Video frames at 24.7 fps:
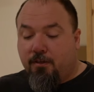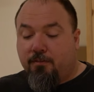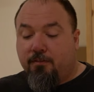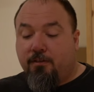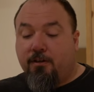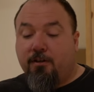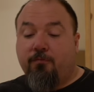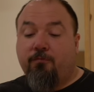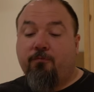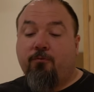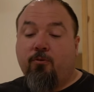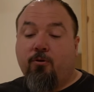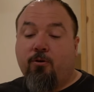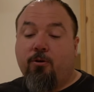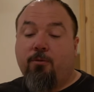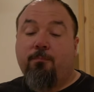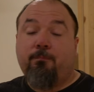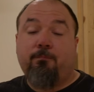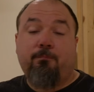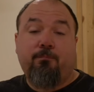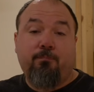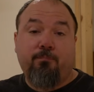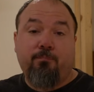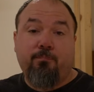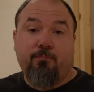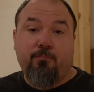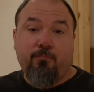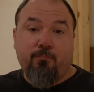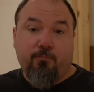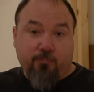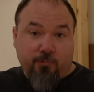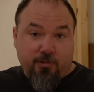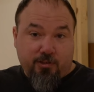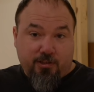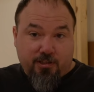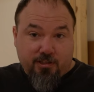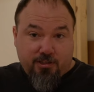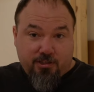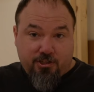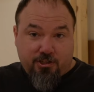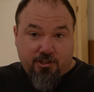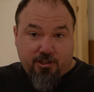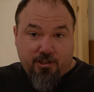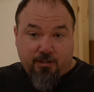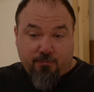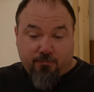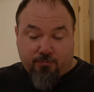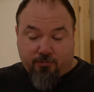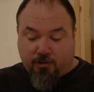Therefore, with this
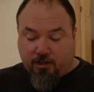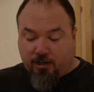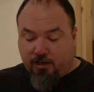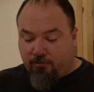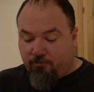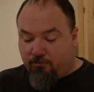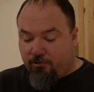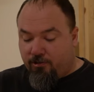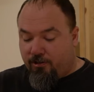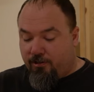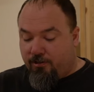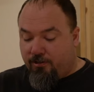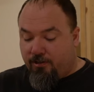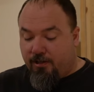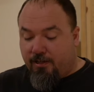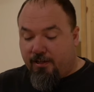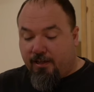sheet of plywood,